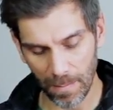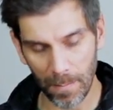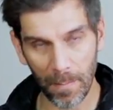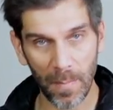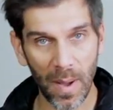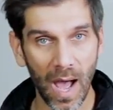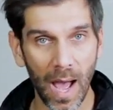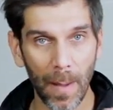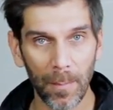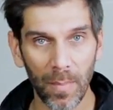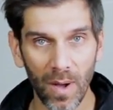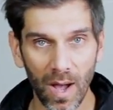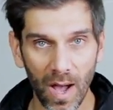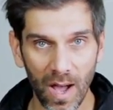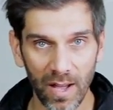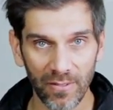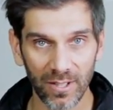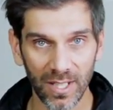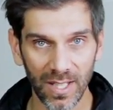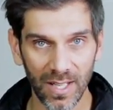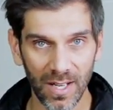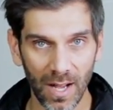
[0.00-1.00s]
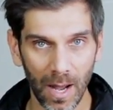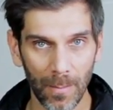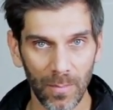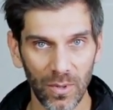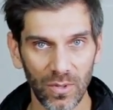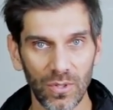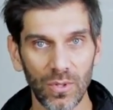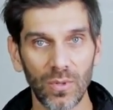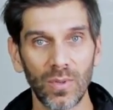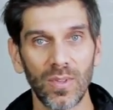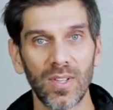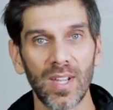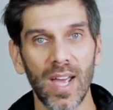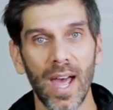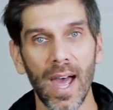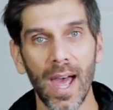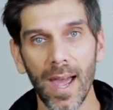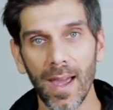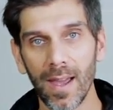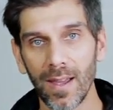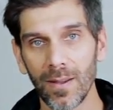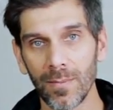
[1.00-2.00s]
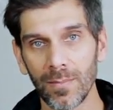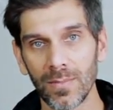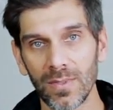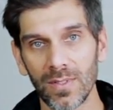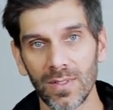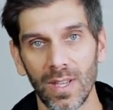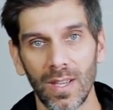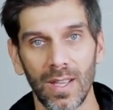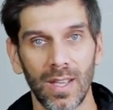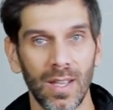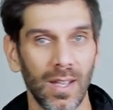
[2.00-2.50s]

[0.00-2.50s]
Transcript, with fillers: pop off at inopportune times.